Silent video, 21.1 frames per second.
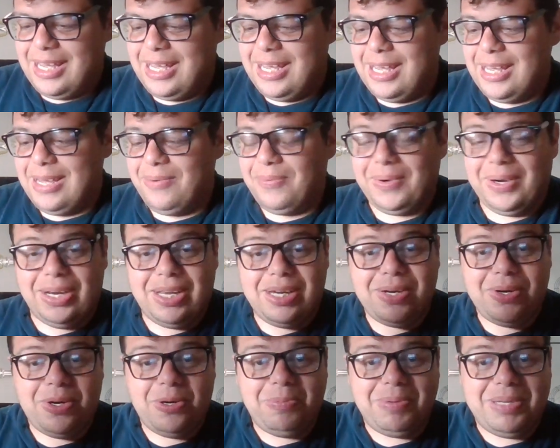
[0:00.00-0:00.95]
And we're
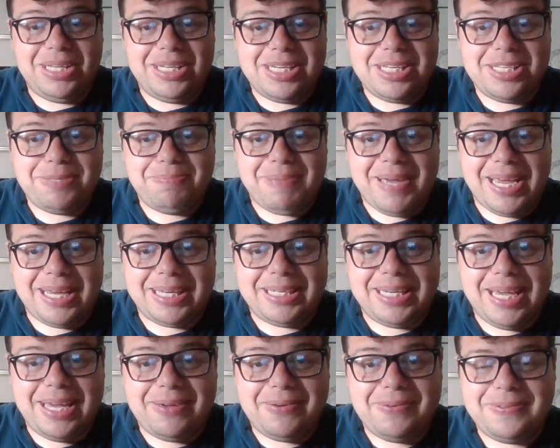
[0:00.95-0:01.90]
going to open this pack
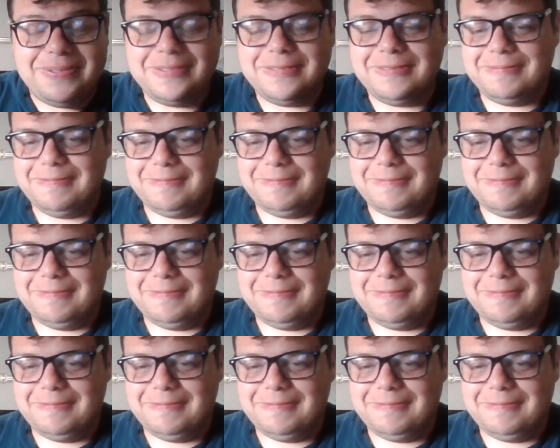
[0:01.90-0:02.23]
now.